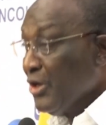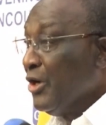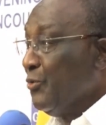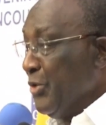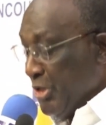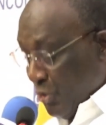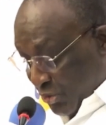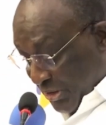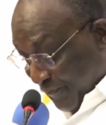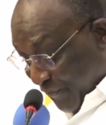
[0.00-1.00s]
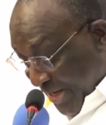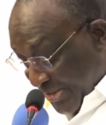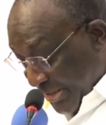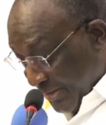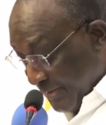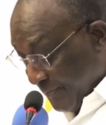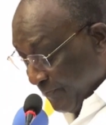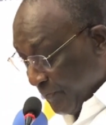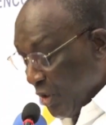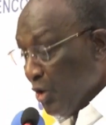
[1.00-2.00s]
reduce inflation,
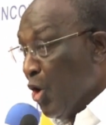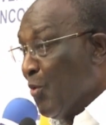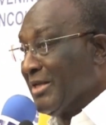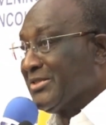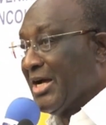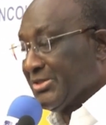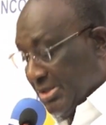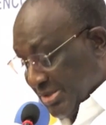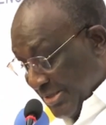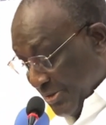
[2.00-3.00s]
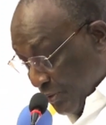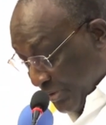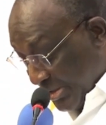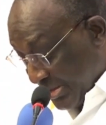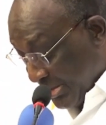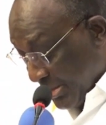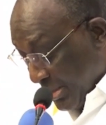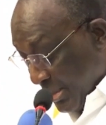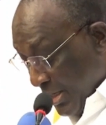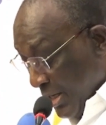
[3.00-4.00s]
lower taxes and duties,
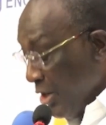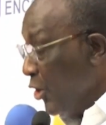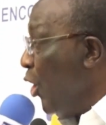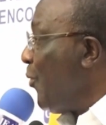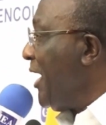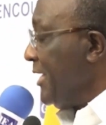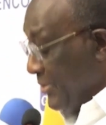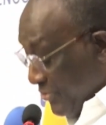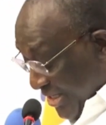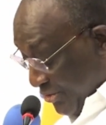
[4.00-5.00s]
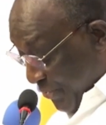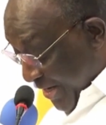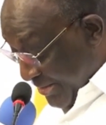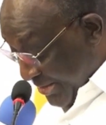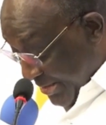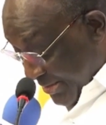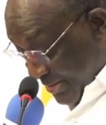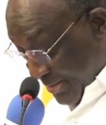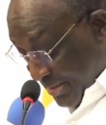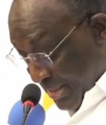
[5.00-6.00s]
lower interest rates,
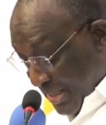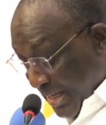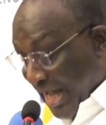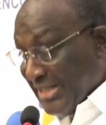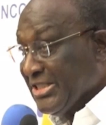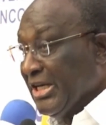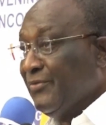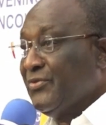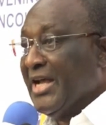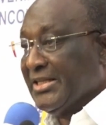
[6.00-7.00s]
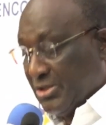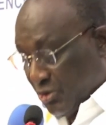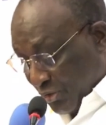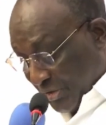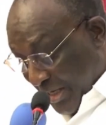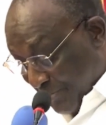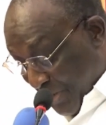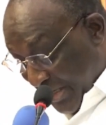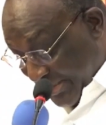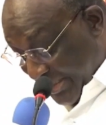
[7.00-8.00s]
achieve debt
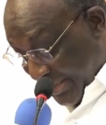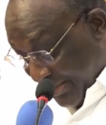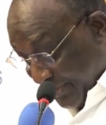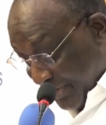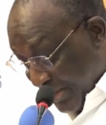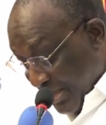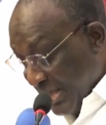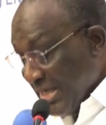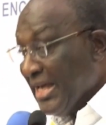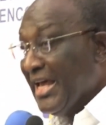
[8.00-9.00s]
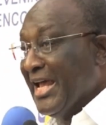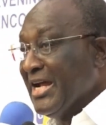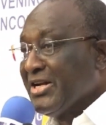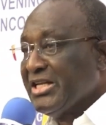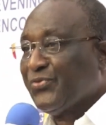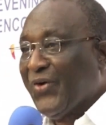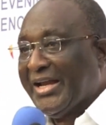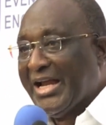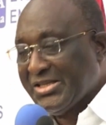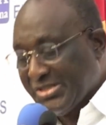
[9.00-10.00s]
sustainability, increase
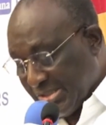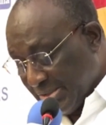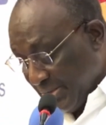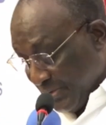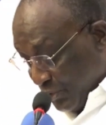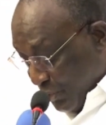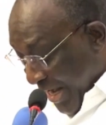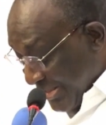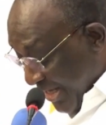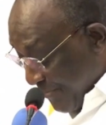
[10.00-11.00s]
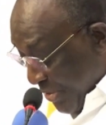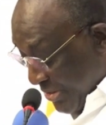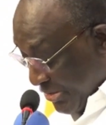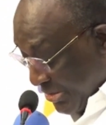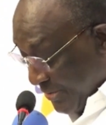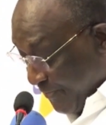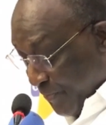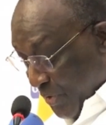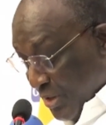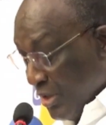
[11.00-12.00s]
finance to SMEs,
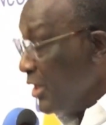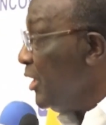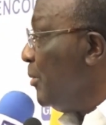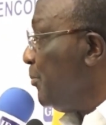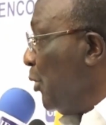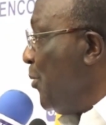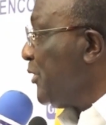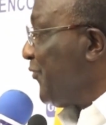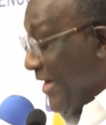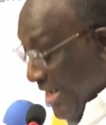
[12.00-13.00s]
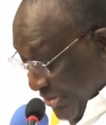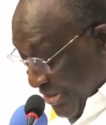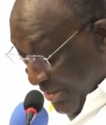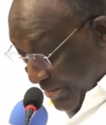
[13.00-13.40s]
promote financial